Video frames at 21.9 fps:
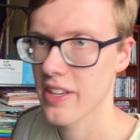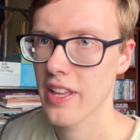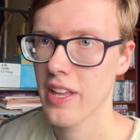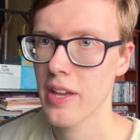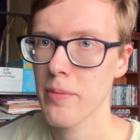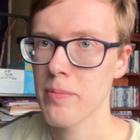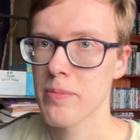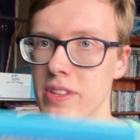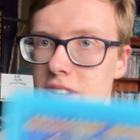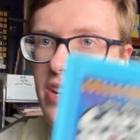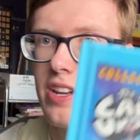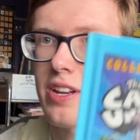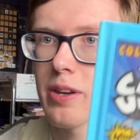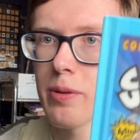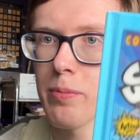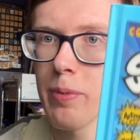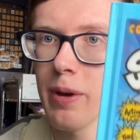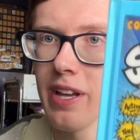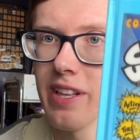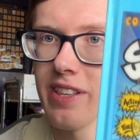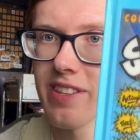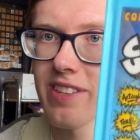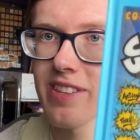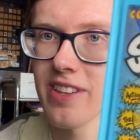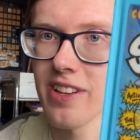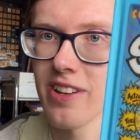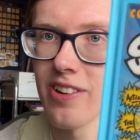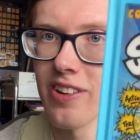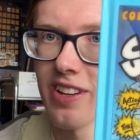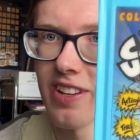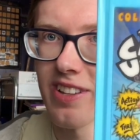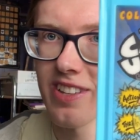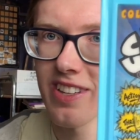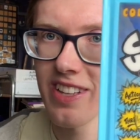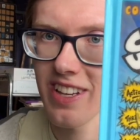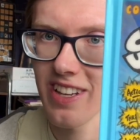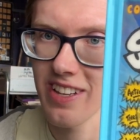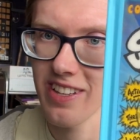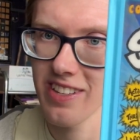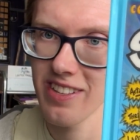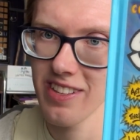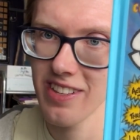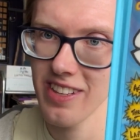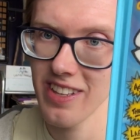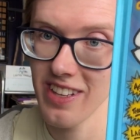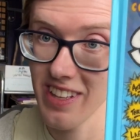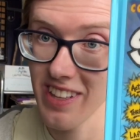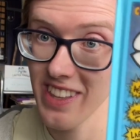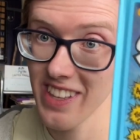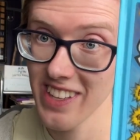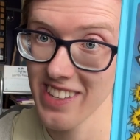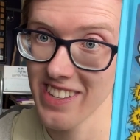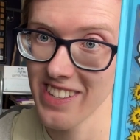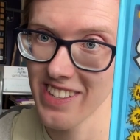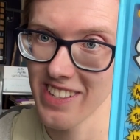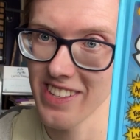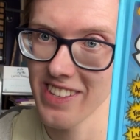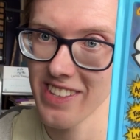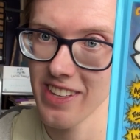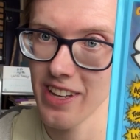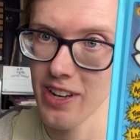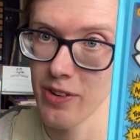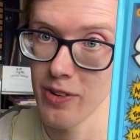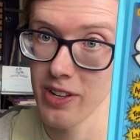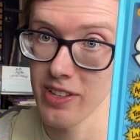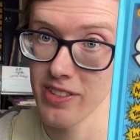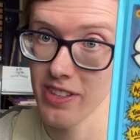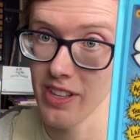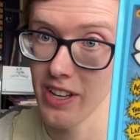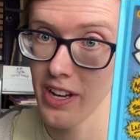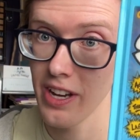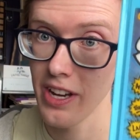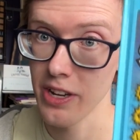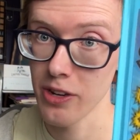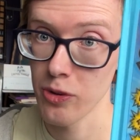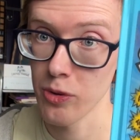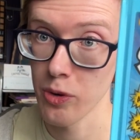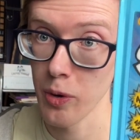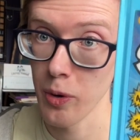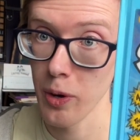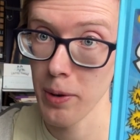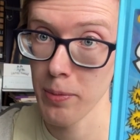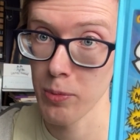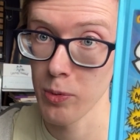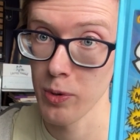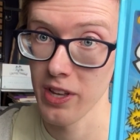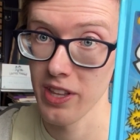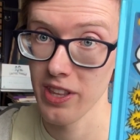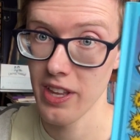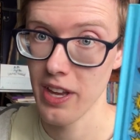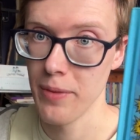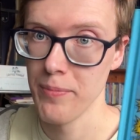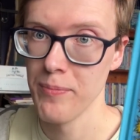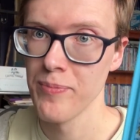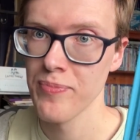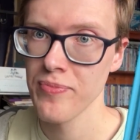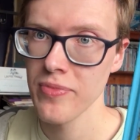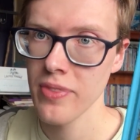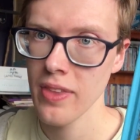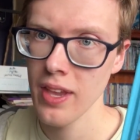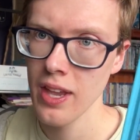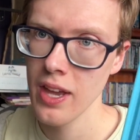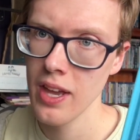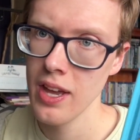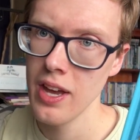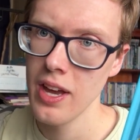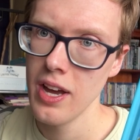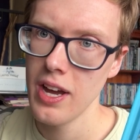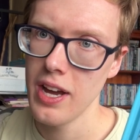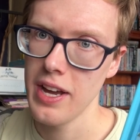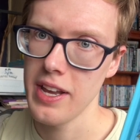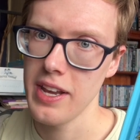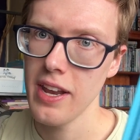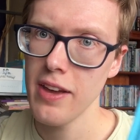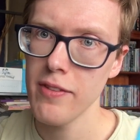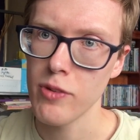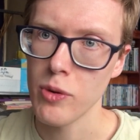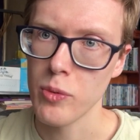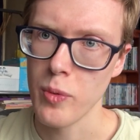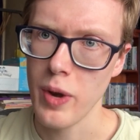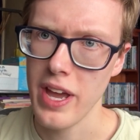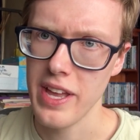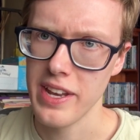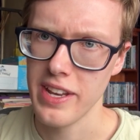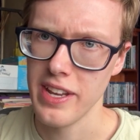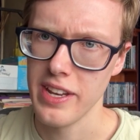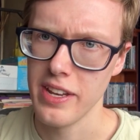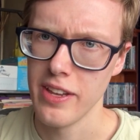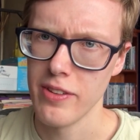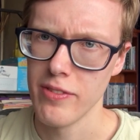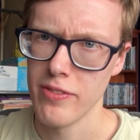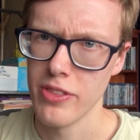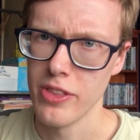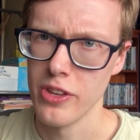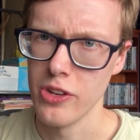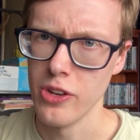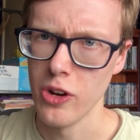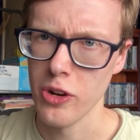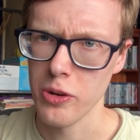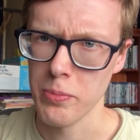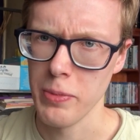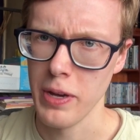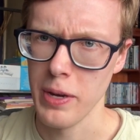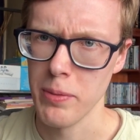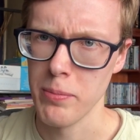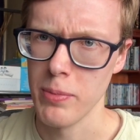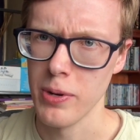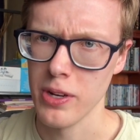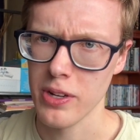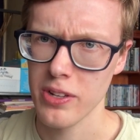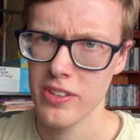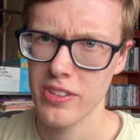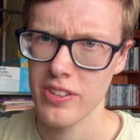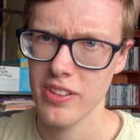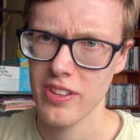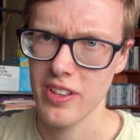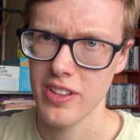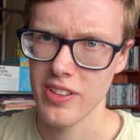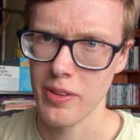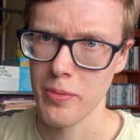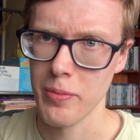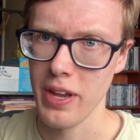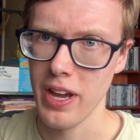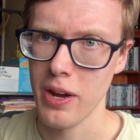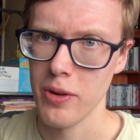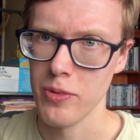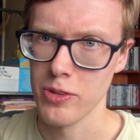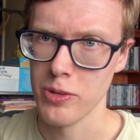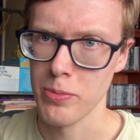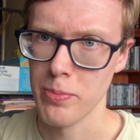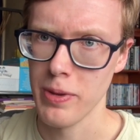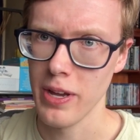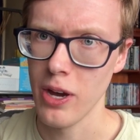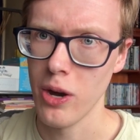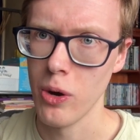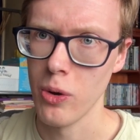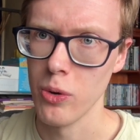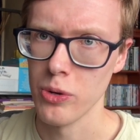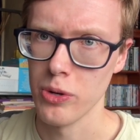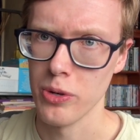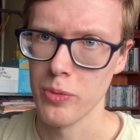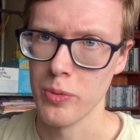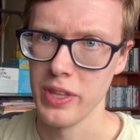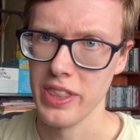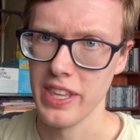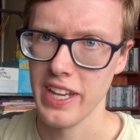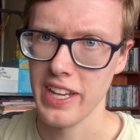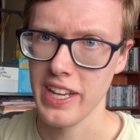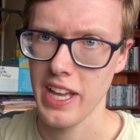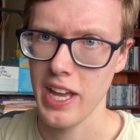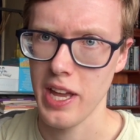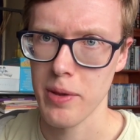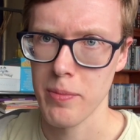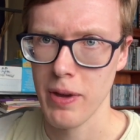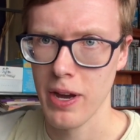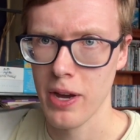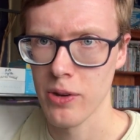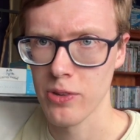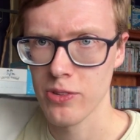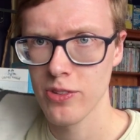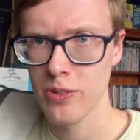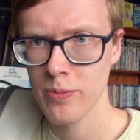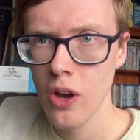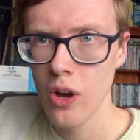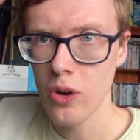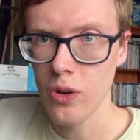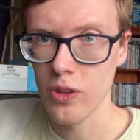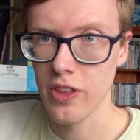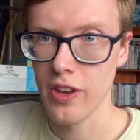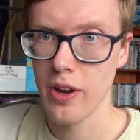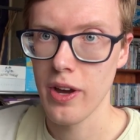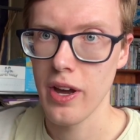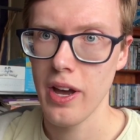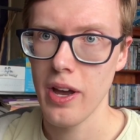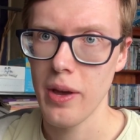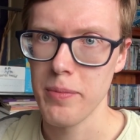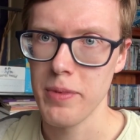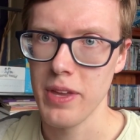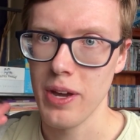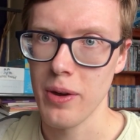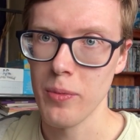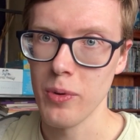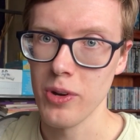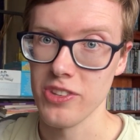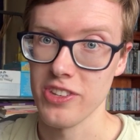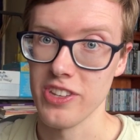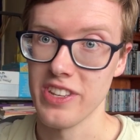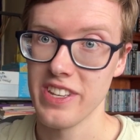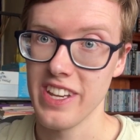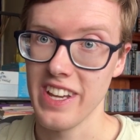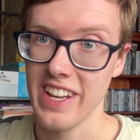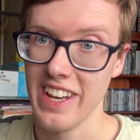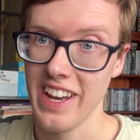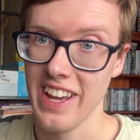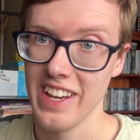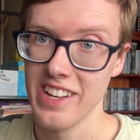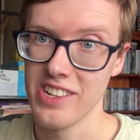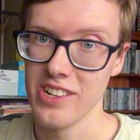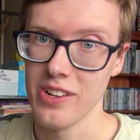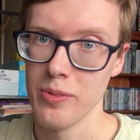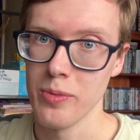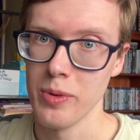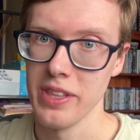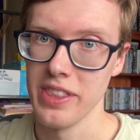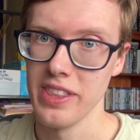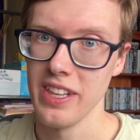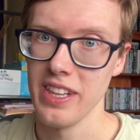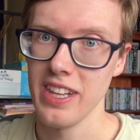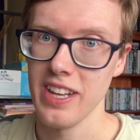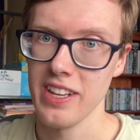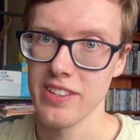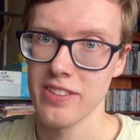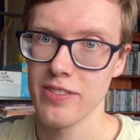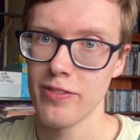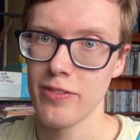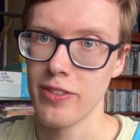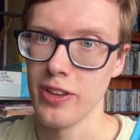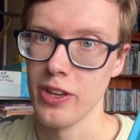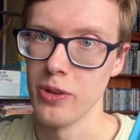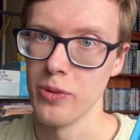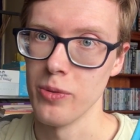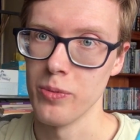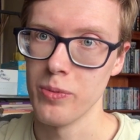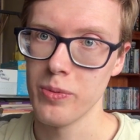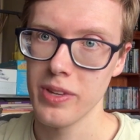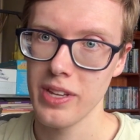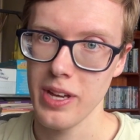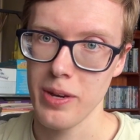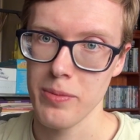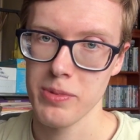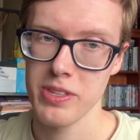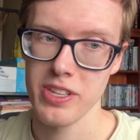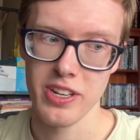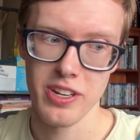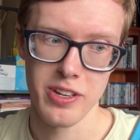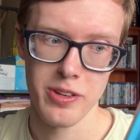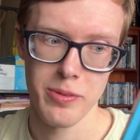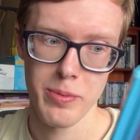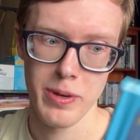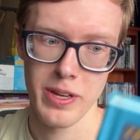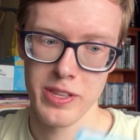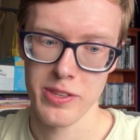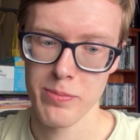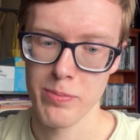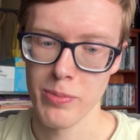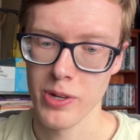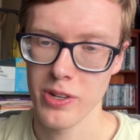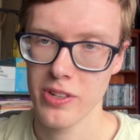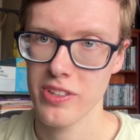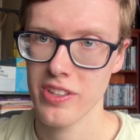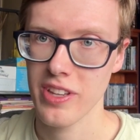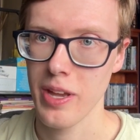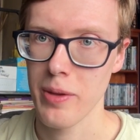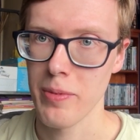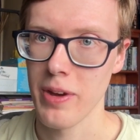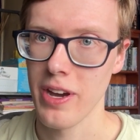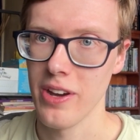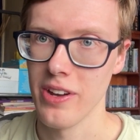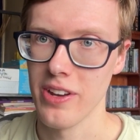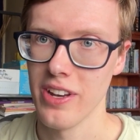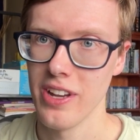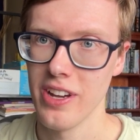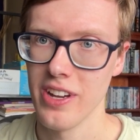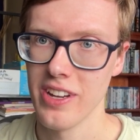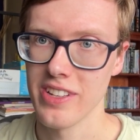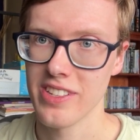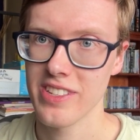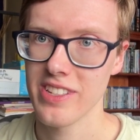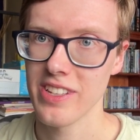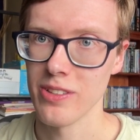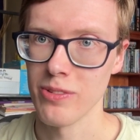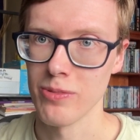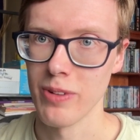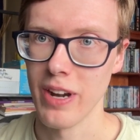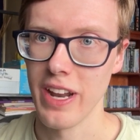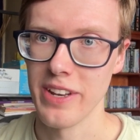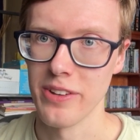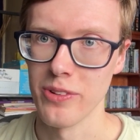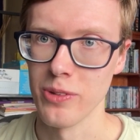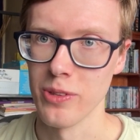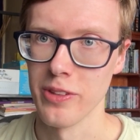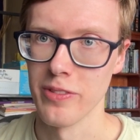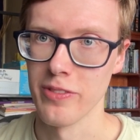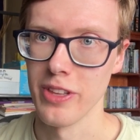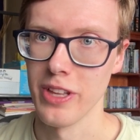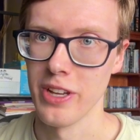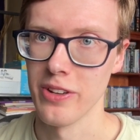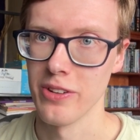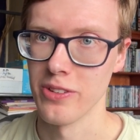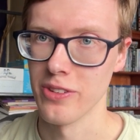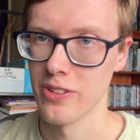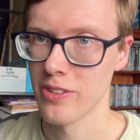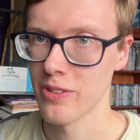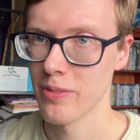Captain Underpants series. Yes, now, this is a series that I grew up with. I never read any of the Dogman books because I was a bit older when they came out. Although I was a teenager when the last few Captain Underpants books came out, and I still read all of those